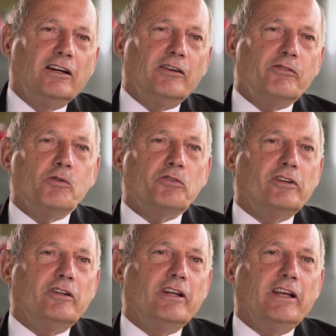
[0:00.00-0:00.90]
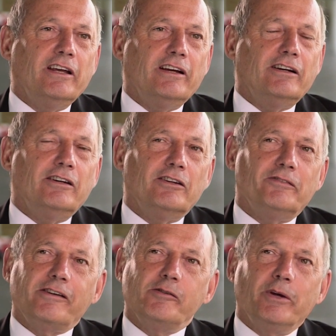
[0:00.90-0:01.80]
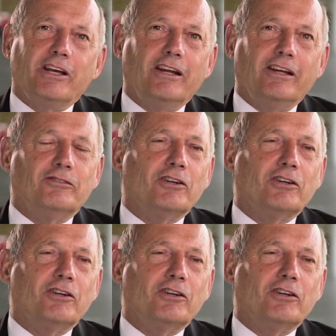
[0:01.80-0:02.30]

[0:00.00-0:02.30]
Of course, at the, uh, at the very beginning,